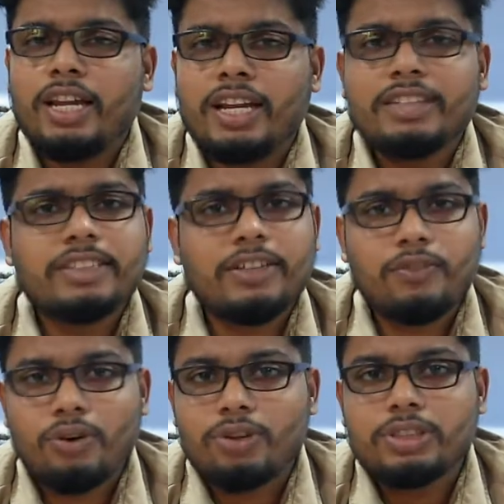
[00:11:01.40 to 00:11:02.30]
errors and
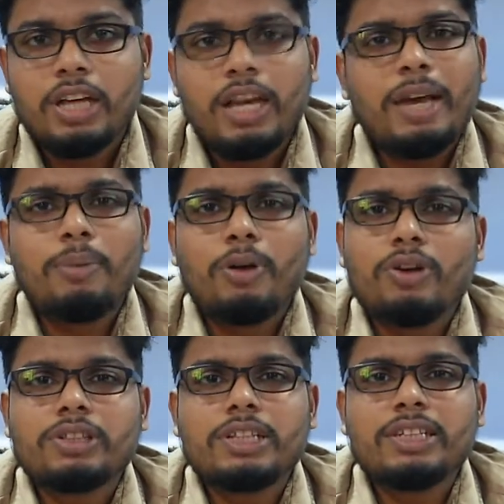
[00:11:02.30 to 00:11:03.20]
frauds,
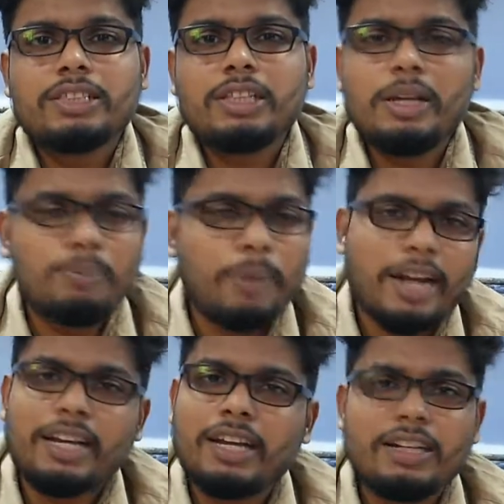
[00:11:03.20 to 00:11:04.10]
because it's in
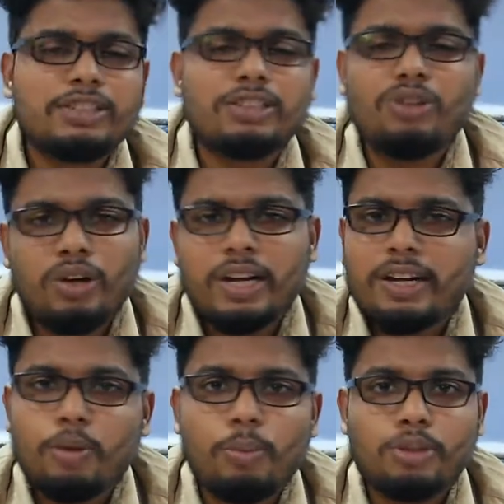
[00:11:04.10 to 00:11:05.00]
practical it's not at
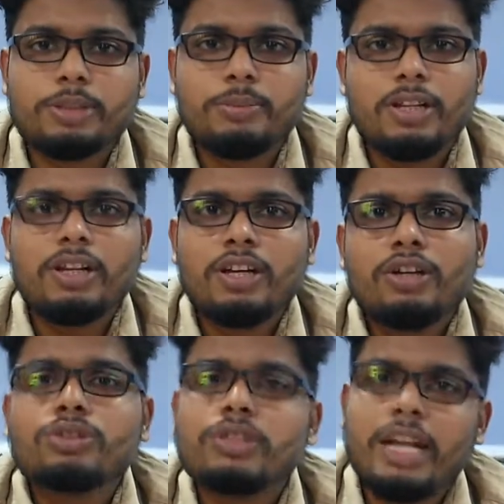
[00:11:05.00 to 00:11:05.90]
all possible.
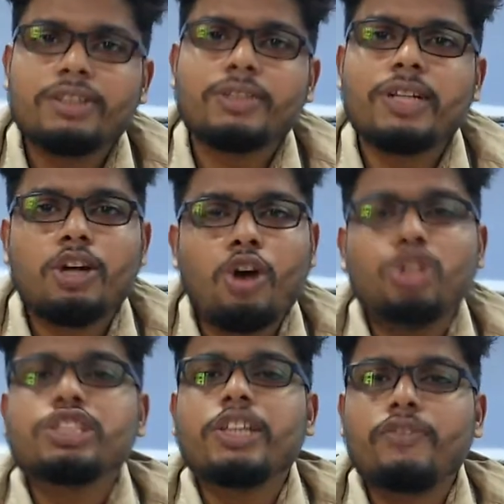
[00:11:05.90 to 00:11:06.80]
So that's why the
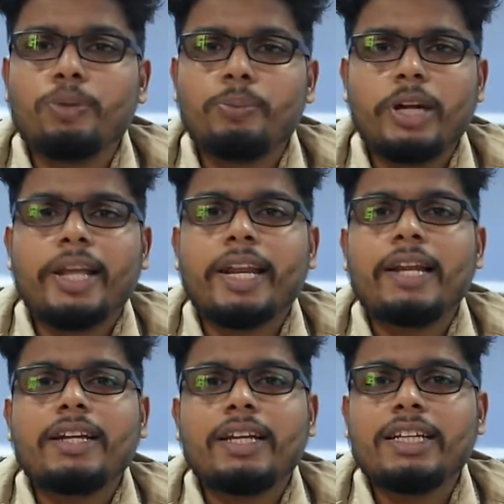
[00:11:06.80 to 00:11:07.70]
concept of
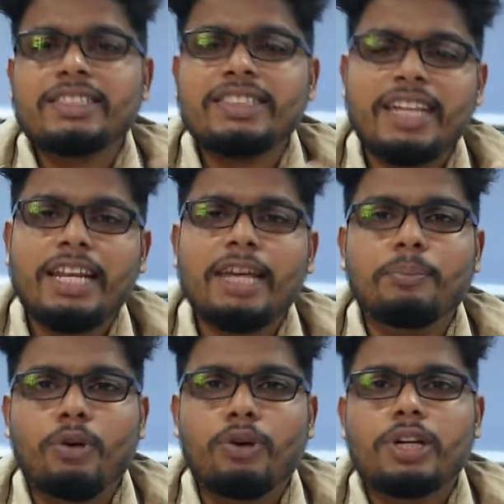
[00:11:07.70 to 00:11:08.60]
materiality is really
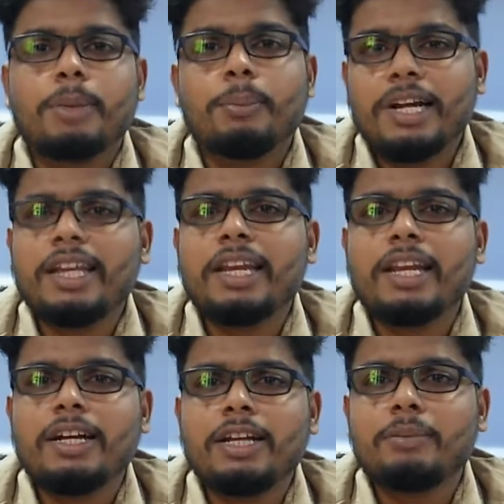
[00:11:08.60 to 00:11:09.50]
important.
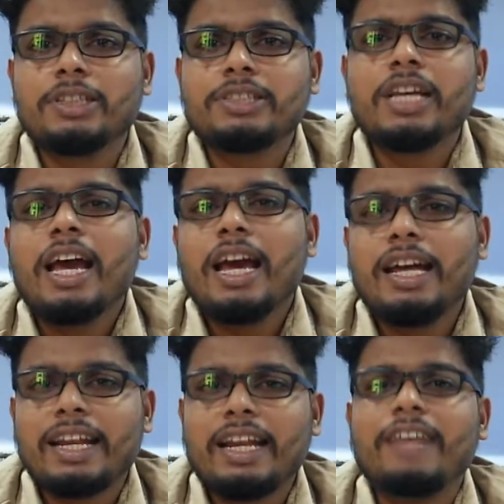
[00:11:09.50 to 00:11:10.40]
Materiality means
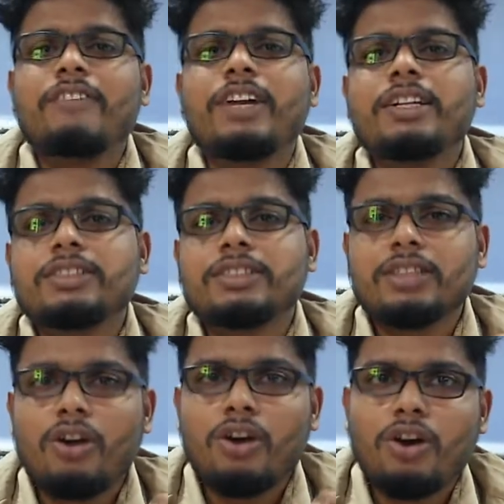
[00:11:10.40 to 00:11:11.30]

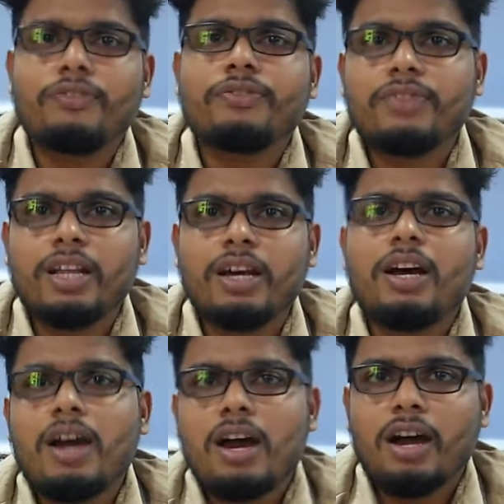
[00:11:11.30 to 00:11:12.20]
relevance of
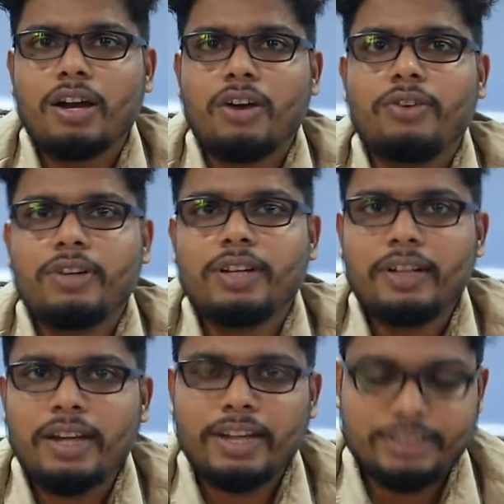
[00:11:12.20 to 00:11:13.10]
the accounting
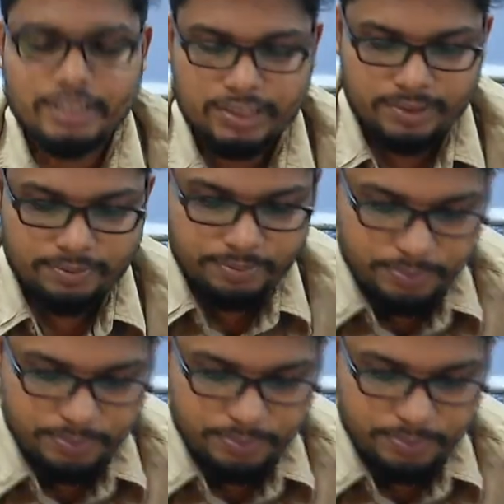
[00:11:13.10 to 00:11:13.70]
transaction.